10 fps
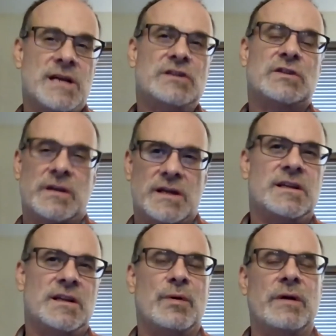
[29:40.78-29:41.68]
touched on this
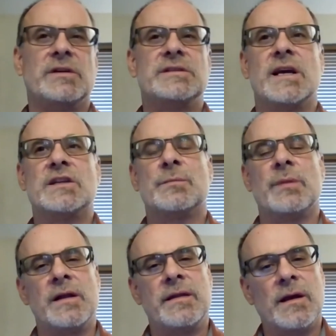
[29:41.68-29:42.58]
in the previous answer,
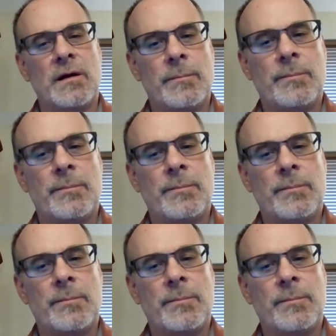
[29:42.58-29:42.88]
but I think